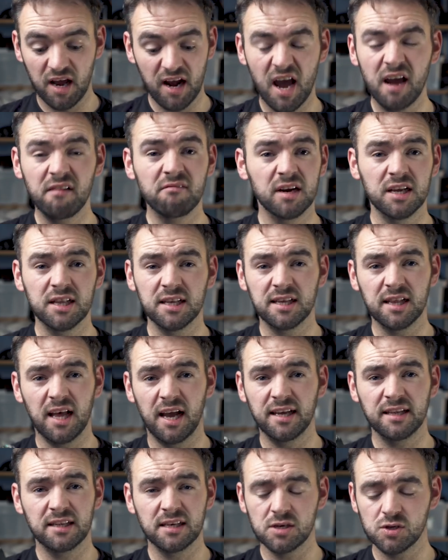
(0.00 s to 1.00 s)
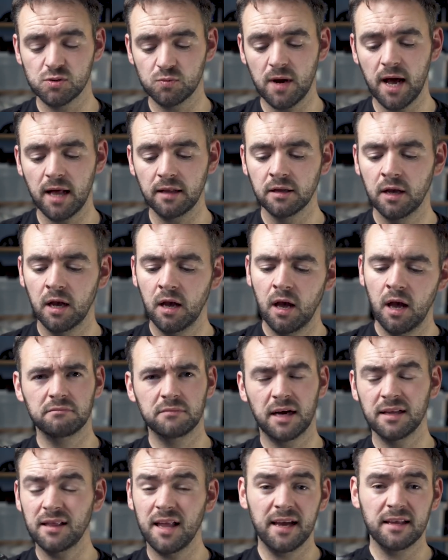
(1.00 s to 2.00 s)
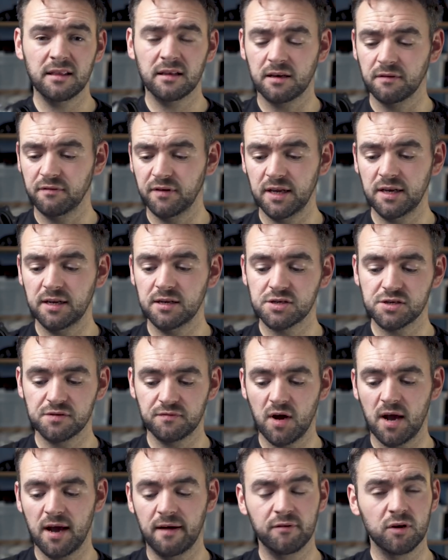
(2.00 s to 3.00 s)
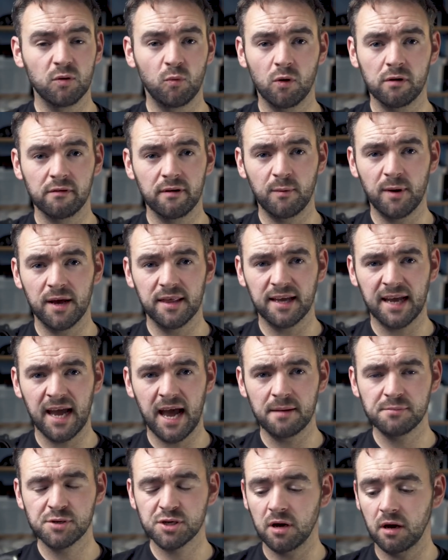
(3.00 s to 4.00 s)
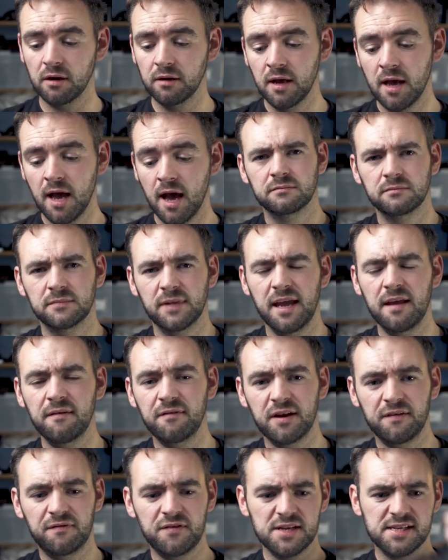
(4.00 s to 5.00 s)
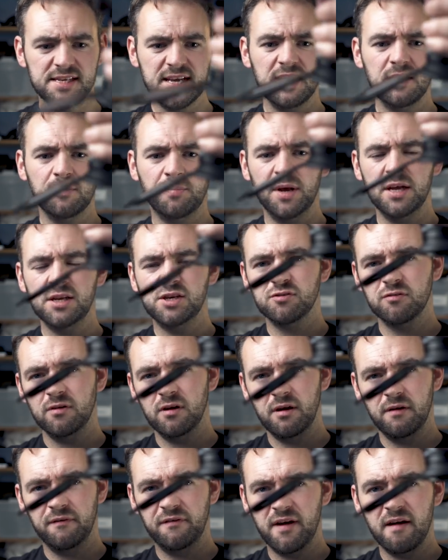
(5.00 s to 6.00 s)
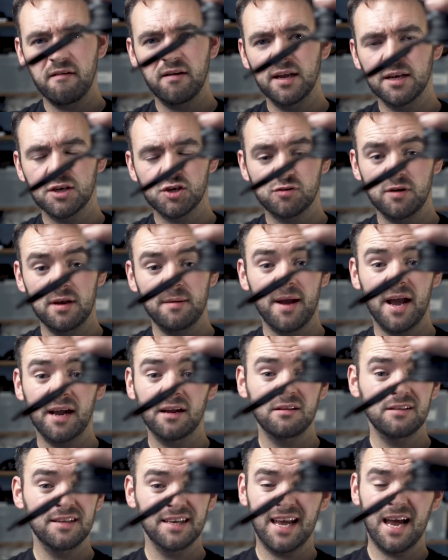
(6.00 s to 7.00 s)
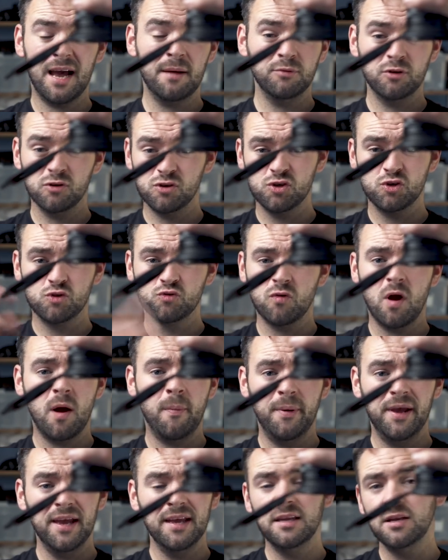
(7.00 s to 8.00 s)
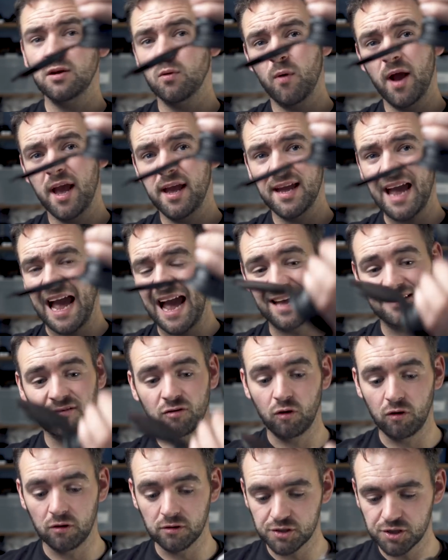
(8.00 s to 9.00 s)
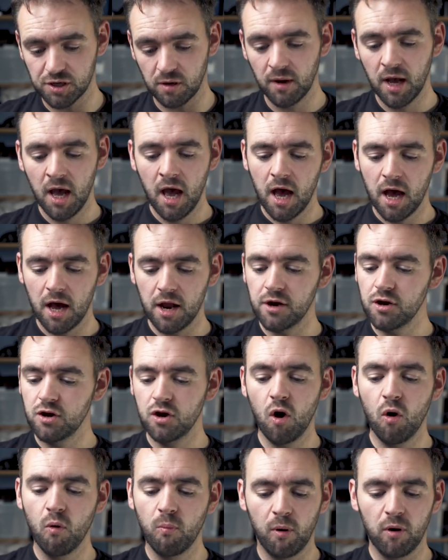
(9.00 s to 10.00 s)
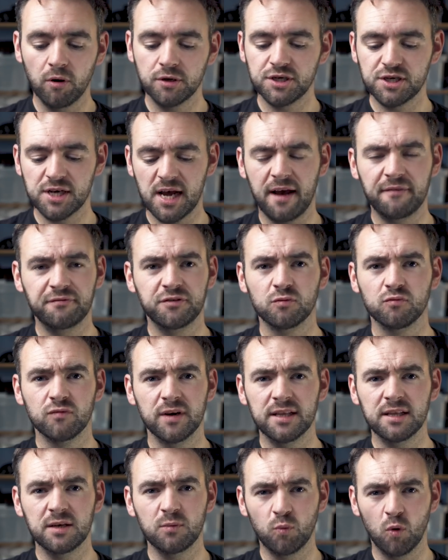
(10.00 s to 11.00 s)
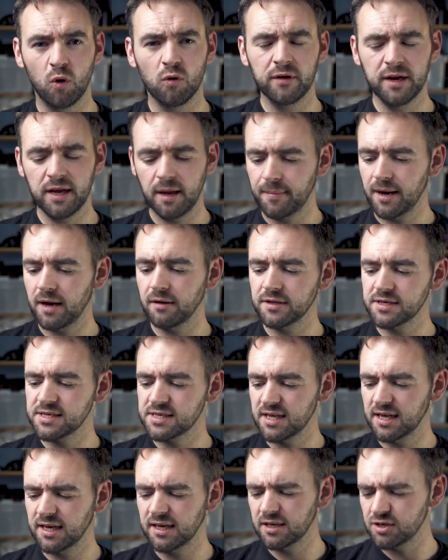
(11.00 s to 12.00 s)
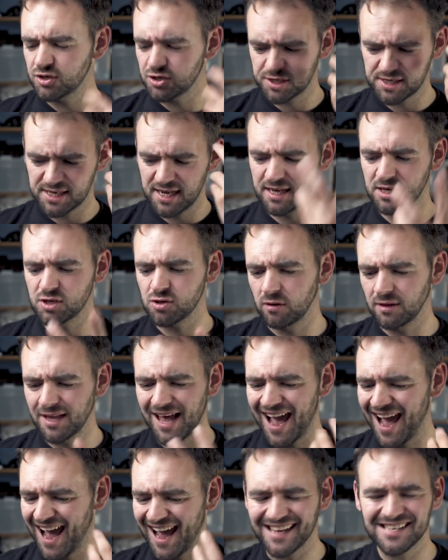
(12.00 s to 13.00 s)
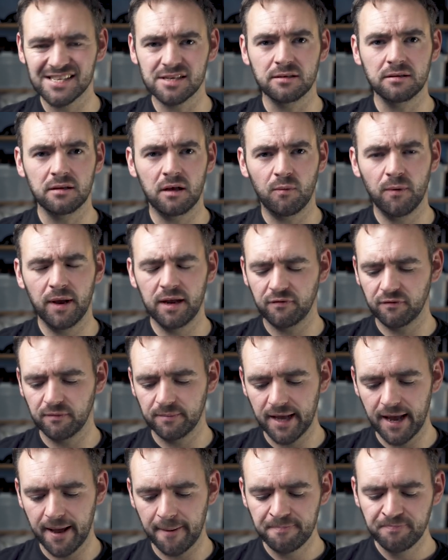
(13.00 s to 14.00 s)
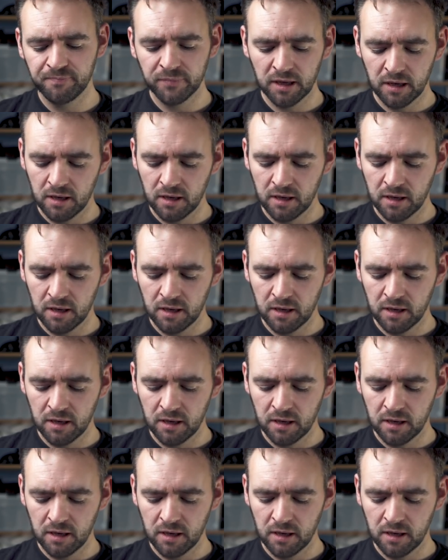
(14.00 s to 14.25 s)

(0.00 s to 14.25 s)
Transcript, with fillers: And I really liked it as well. I like the convenience of not having to worry where the cap's gone. Even if you take a picture at a very extreme angle, the cap doesn't drop in your way at all. So at no point do you have to really worry about this thing. It just takes all the hassle away from that.